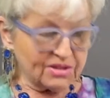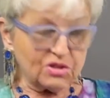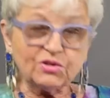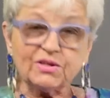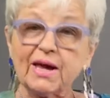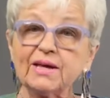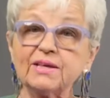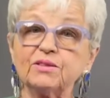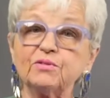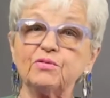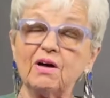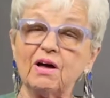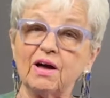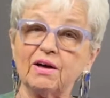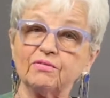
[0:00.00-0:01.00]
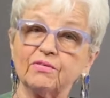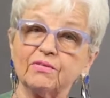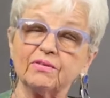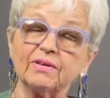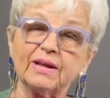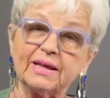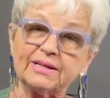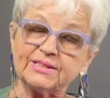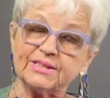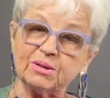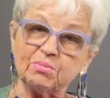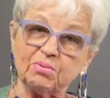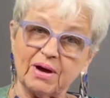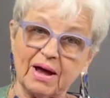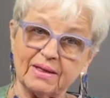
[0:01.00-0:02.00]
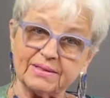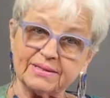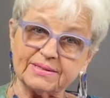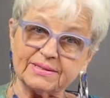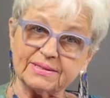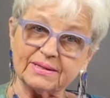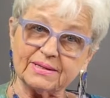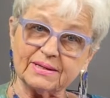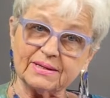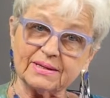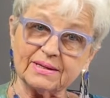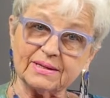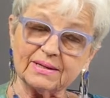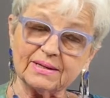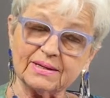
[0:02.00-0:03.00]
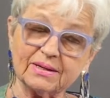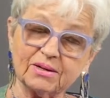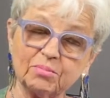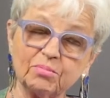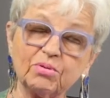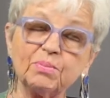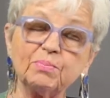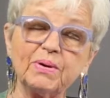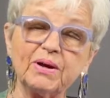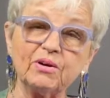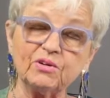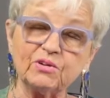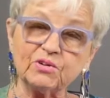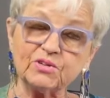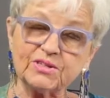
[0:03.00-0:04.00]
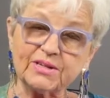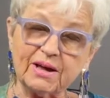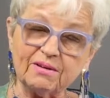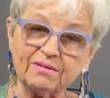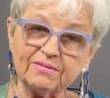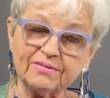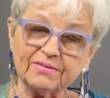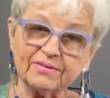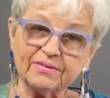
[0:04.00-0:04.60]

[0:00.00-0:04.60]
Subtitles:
So take the 5 cleansing breaths, prepare yourself,